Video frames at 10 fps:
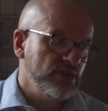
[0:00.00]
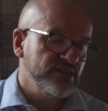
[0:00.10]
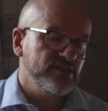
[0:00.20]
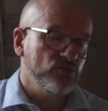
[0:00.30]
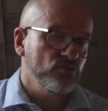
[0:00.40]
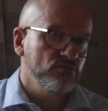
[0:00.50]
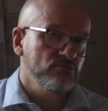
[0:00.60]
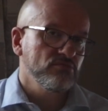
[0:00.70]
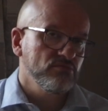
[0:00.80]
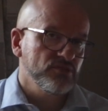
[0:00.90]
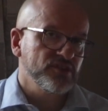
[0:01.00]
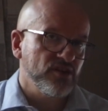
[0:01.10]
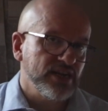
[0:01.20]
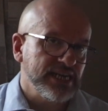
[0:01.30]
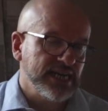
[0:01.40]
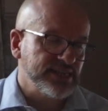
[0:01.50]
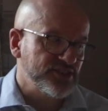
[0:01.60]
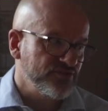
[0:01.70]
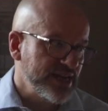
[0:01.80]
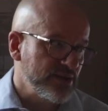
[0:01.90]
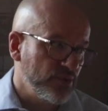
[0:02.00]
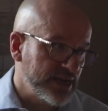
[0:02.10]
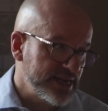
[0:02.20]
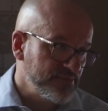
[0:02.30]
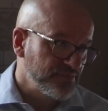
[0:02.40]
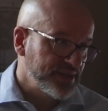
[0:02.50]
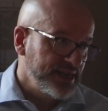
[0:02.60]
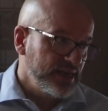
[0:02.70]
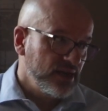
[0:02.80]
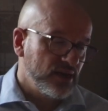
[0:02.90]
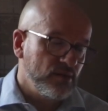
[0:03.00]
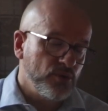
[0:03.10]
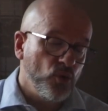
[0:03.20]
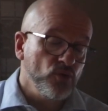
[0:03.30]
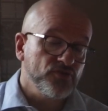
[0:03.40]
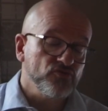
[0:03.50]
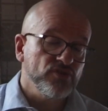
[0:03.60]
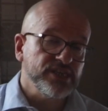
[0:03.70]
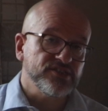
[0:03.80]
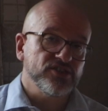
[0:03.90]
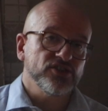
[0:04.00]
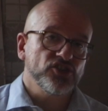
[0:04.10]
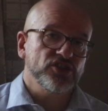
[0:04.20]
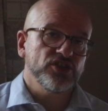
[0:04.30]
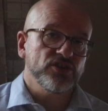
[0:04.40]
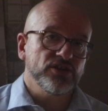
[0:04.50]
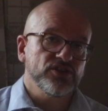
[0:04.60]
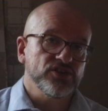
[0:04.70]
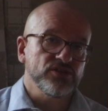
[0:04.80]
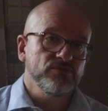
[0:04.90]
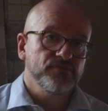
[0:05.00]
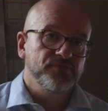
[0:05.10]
until slightly later anyway, but all of the research that you're going to do,